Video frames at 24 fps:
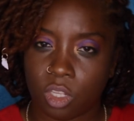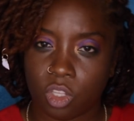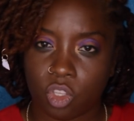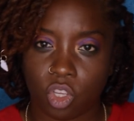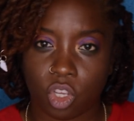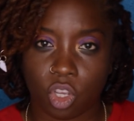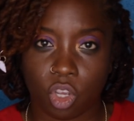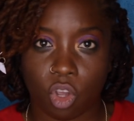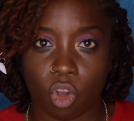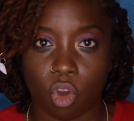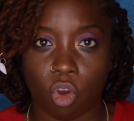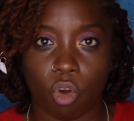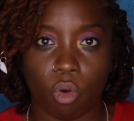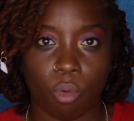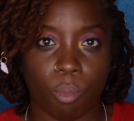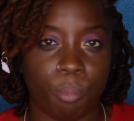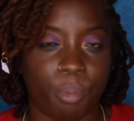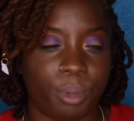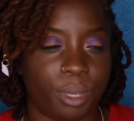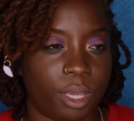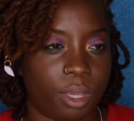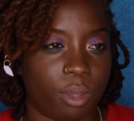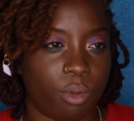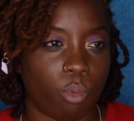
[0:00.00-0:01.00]
to go
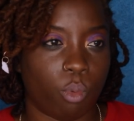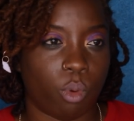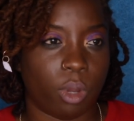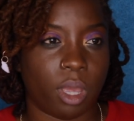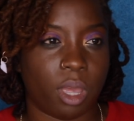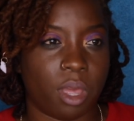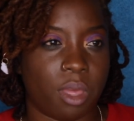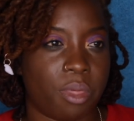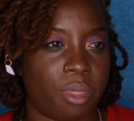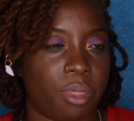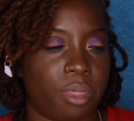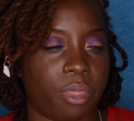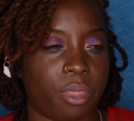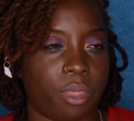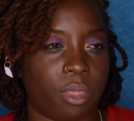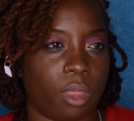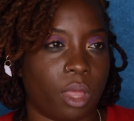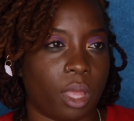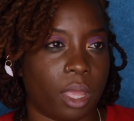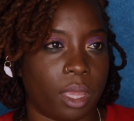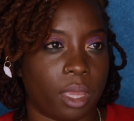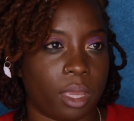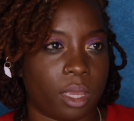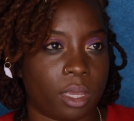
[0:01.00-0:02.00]
be with
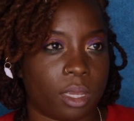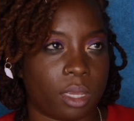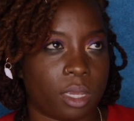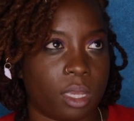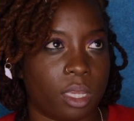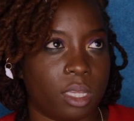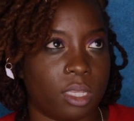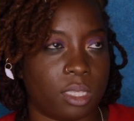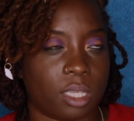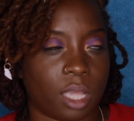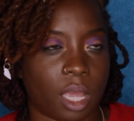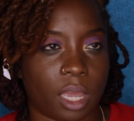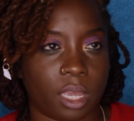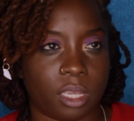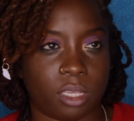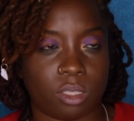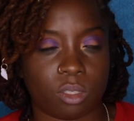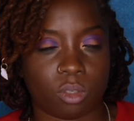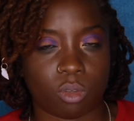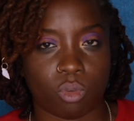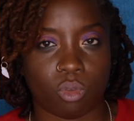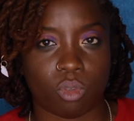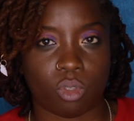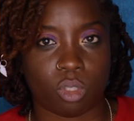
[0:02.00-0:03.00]
like his high
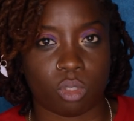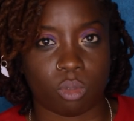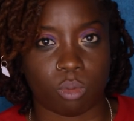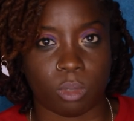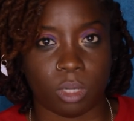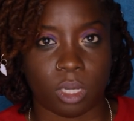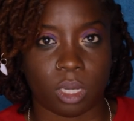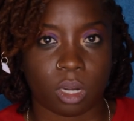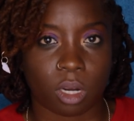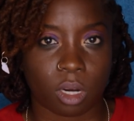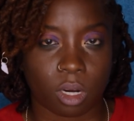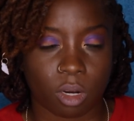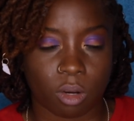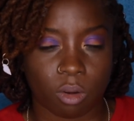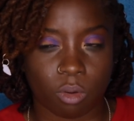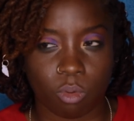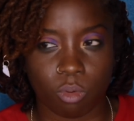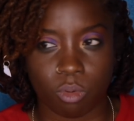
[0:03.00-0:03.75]
school sweetheart